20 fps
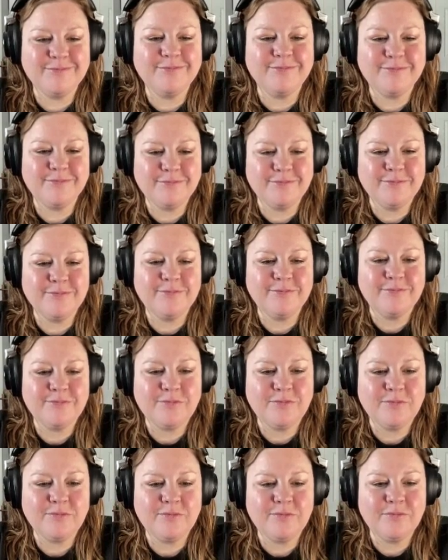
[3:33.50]

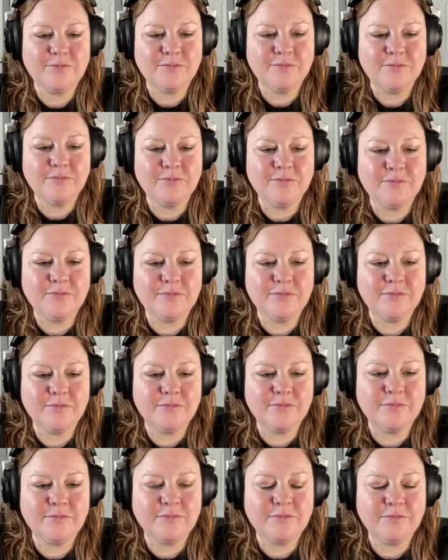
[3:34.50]

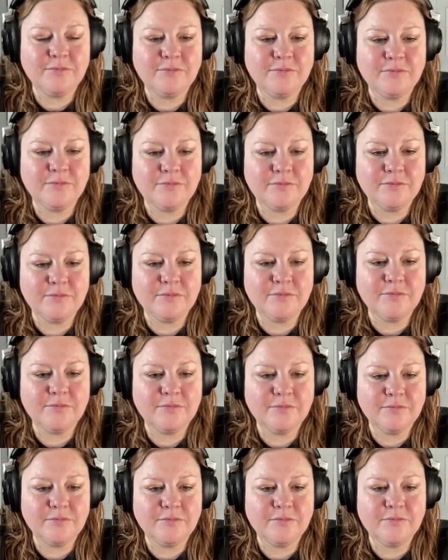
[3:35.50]

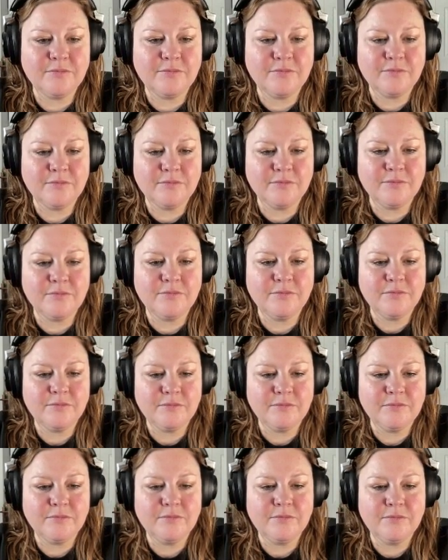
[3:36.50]

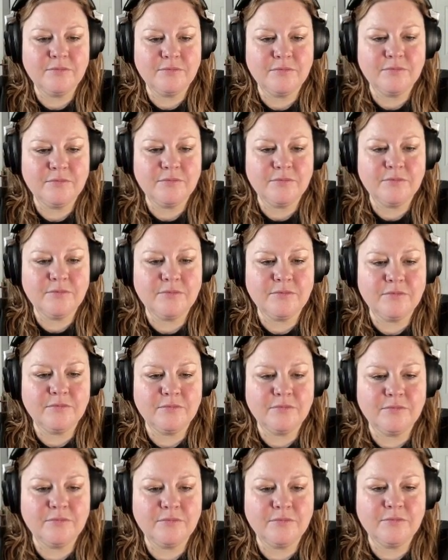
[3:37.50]

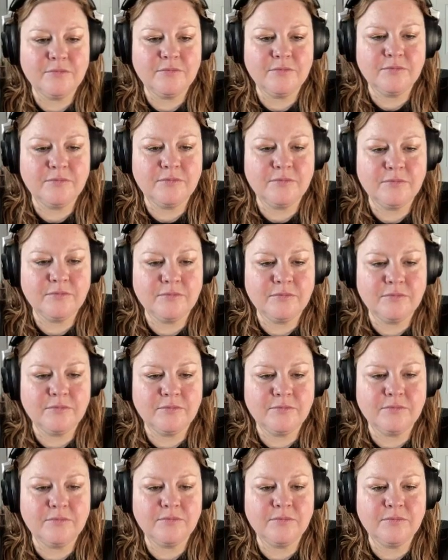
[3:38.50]

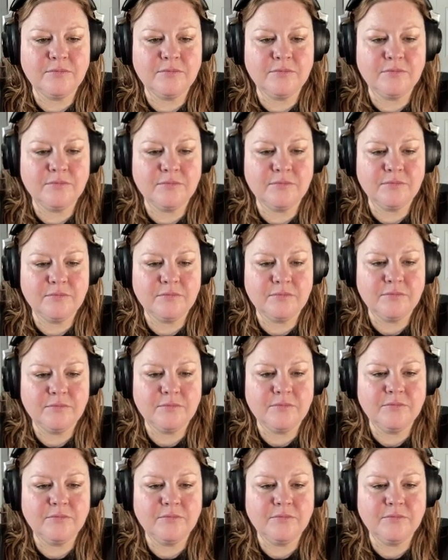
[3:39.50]
(silent)